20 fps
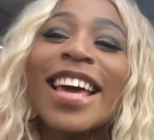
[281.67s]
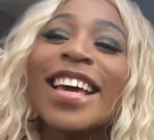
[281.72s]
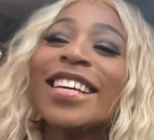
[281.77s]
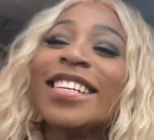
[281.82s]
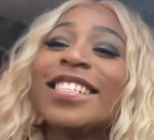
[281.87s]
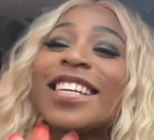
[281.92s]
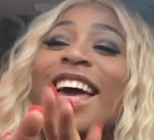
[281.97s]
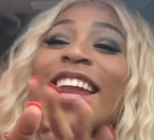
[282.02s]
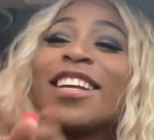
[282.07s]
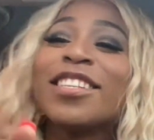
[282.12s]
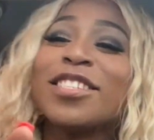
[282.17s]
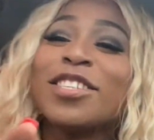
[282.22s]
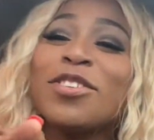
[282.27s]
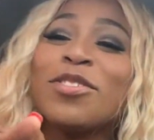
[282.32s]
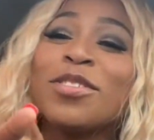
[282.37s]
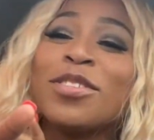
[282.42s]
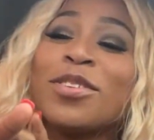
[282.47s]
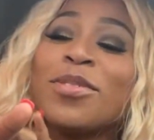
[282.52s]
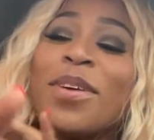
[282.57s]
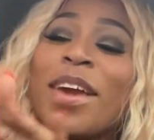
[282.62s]
Shout out to you
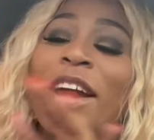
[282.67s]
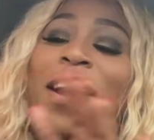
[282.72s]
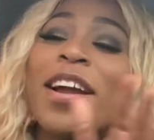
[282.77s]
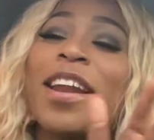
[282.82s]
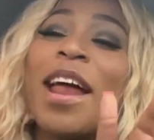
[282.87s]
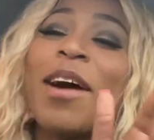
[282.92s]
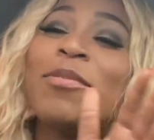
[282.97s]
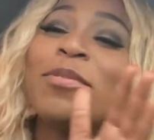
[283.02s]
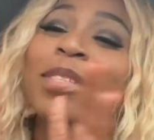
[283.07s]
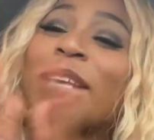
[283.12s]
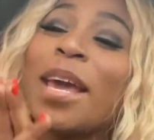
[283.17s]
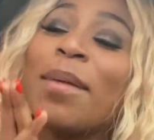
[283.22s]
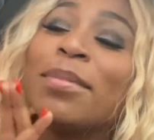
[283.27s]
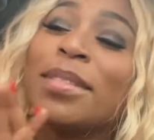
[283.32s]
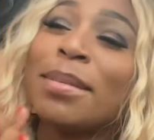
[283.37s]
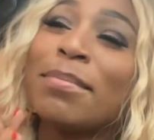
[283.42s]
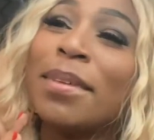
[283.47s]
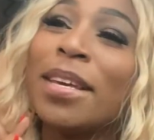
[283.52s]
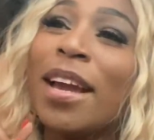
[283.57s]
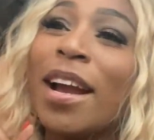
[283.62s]
too, Erin. I was able
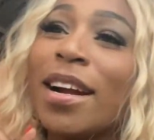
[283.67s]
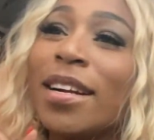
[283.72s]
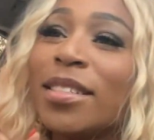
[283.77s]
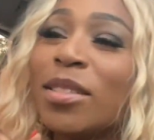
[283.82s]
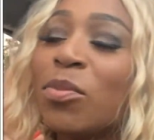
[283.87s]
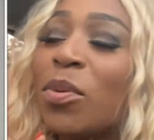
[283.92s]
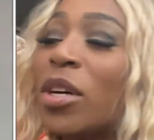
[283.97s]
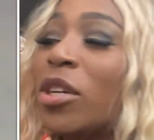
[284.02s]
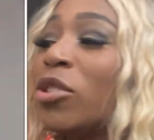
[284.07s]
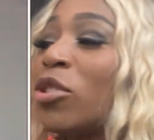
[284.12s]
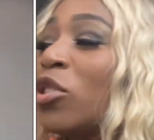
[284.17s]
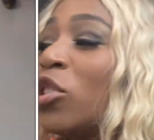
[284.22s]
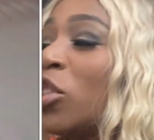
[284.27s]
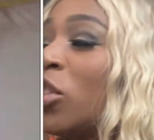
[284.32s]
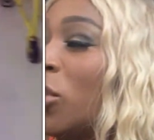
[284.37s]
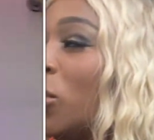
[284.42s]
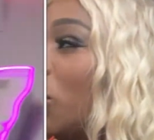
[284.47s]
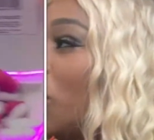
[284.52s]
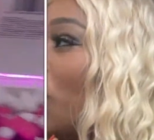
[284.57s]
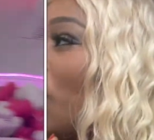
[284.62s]
to meet her as well
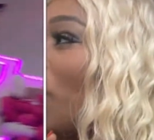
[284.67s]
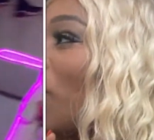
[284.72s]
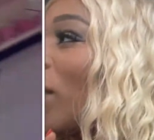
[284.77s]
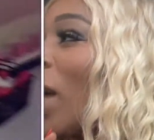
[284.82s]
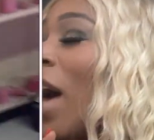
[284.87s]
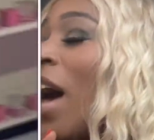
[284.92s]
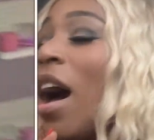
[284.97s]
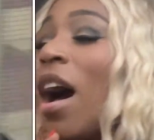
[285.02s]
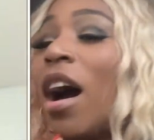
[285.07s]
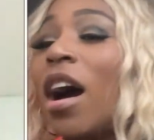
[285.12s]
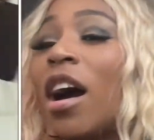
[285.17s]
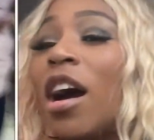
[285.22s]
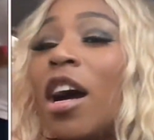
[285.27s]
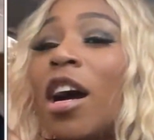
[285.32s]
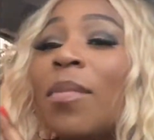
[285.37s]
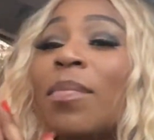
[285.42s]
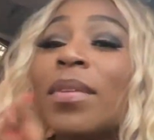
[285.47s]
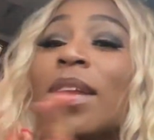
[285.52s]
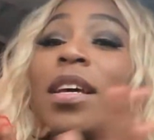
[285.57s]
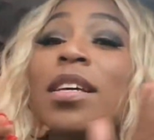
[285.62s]
too
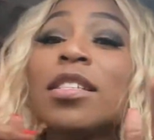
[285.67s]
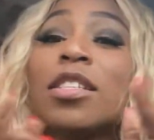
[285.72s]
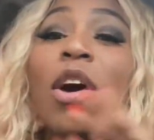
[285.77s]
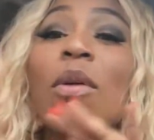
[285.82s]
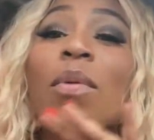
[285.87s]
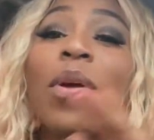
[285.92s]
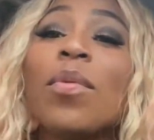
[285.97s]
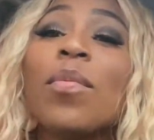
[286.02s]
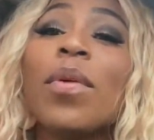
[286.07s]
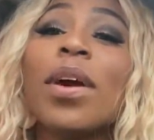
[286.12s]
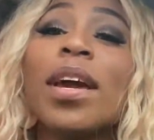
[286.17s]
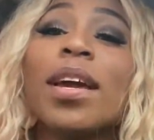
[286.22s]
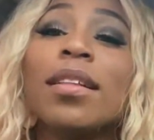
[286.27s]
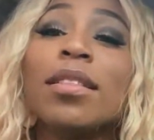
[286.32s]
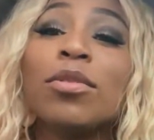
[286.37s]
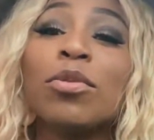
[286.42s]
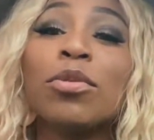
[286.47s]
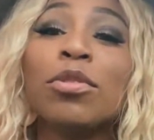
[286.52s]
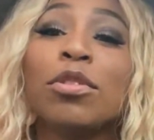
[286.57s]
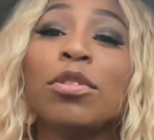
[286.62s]
um so we went
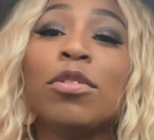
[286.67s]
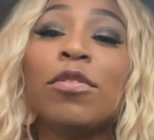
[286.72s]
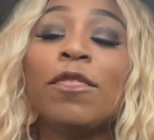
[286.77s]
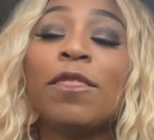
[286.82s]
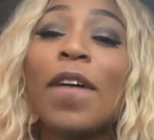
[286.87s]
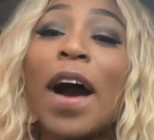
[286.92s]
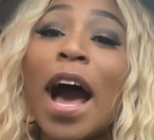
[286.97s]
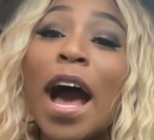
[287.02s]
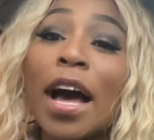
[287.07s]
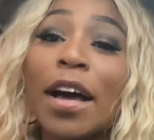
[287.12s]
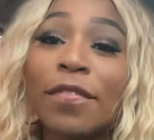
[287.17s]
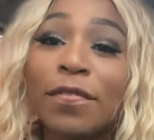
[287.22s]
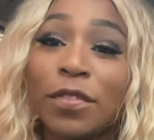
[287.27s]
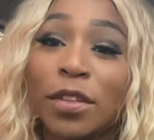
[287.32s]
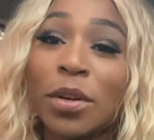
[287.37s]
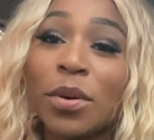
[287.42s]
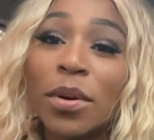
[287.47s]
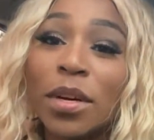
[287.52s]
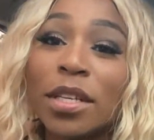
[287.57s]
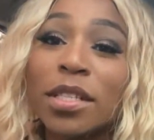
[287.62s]
through five
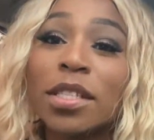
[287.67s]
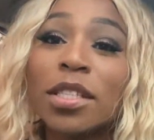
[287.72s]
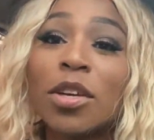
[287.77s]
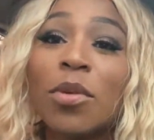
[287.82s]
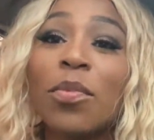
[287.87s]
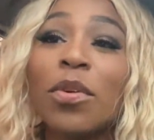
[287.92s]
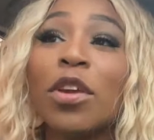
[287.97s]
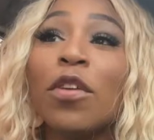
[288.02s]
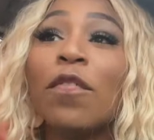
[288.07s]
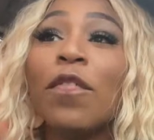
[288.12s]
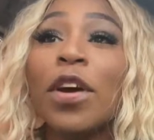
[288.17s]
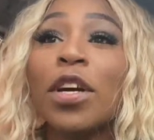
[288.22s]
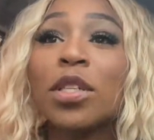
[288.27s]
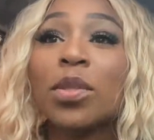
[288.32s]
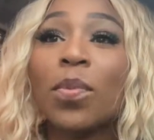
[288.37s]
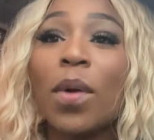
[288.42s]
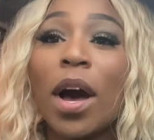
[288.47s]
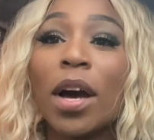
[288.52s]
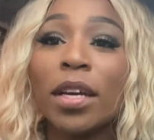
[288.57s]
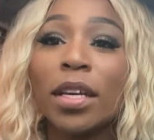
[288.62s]
floors so when you first
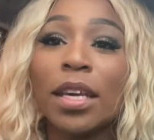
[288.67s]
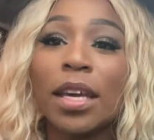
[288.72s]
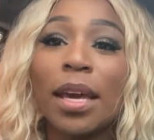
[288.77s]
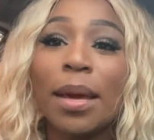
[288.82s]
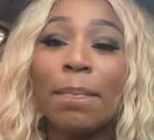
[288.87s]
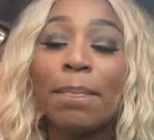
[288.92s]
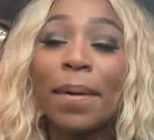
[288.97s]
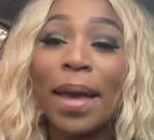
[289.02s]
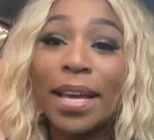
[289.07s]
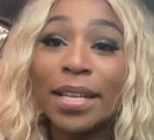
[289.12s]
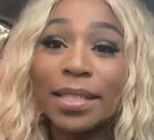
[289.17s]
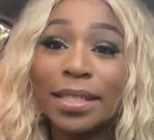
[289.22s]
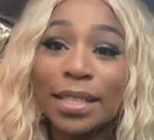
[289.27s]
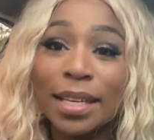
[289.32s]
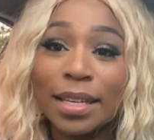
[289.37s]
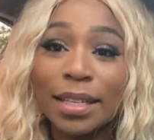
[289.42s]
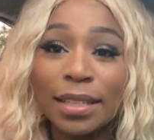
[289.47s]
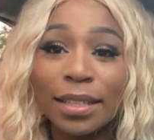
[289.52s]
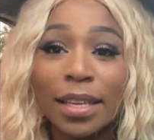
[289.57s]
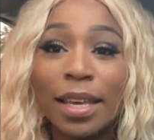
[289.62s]
walk in
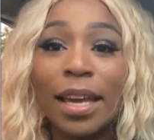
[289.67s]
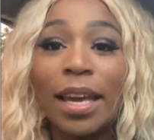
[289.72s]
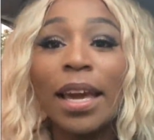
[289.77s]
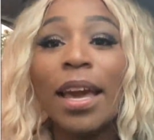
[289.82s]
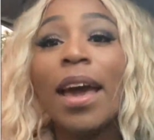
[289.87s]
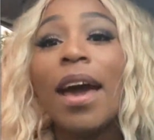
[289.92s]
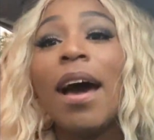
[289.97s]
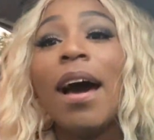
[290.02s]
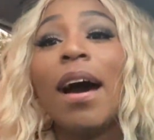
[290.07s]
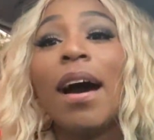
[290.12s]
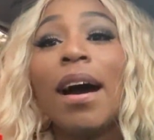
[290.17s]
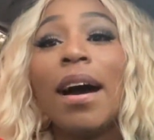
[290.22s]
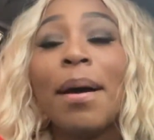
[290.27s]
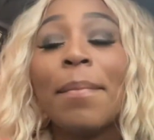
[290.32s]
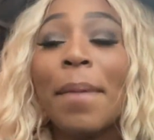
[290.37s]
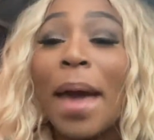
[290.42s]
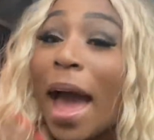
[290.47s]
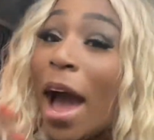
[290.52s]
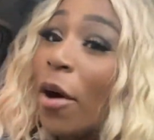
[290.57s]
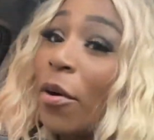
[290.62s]
basically um
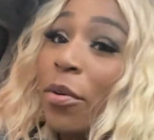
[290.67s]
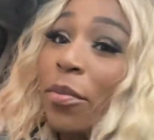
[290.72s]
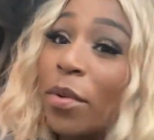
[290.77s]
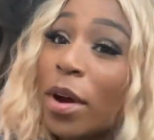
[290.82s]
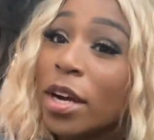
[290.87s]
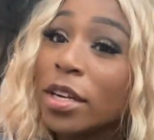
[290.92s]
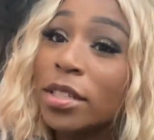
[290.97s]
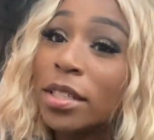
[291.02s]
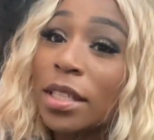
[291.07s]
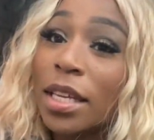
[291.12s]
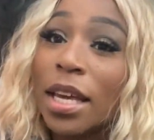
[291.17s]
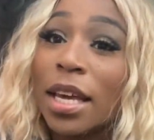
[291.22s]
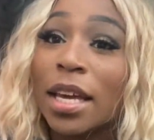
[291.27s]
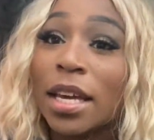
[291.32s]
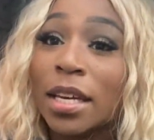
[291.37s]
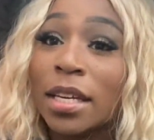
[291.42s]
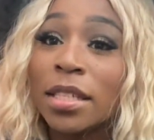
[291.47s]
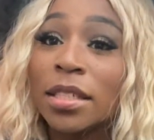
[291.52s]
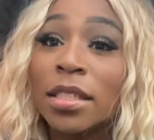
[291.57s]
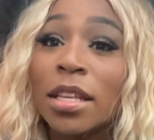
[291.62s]
how it works
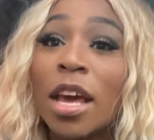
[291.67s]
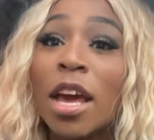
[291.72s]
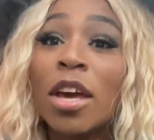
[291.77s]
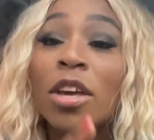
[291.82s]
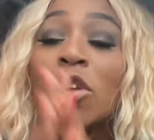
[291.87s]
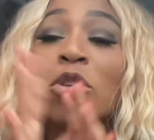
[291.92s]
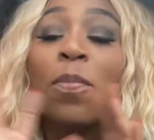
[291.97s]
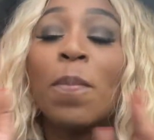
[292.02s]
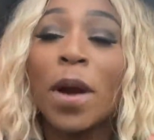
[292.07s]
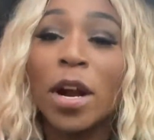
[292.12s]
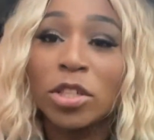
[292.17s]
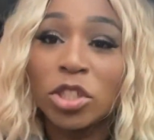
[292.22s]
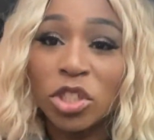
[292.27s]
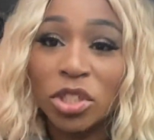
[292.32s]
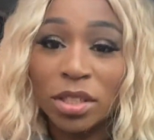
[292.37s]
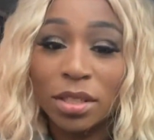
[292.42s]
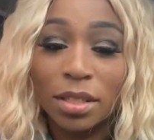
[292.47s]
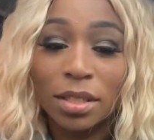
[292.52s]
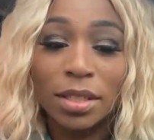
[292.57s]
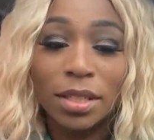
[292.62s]
is you
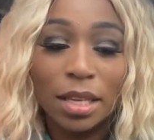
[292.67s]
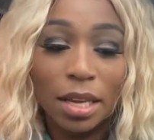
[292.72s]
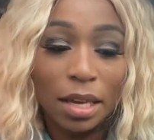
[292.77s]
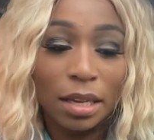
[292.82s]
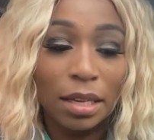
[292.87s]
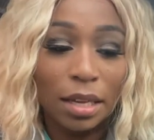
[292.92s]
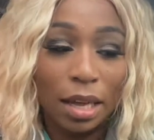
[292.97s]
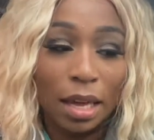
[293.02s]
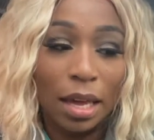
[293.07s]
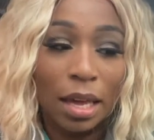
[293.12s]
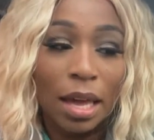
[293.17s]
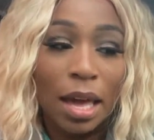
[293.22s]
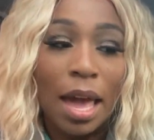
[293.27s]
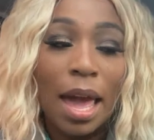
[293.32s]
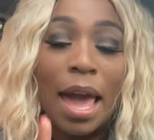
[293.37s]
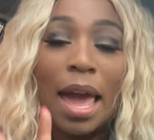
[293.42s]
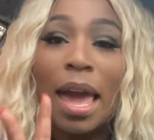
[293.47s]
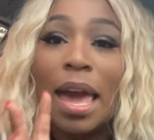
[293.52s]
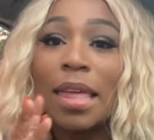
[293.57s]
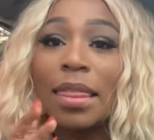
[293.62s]
purchase the ticket
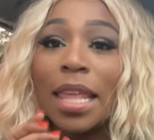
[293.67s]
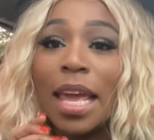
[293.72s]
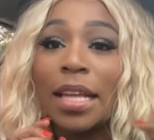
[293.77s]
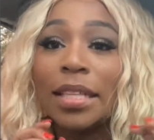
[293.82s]
and they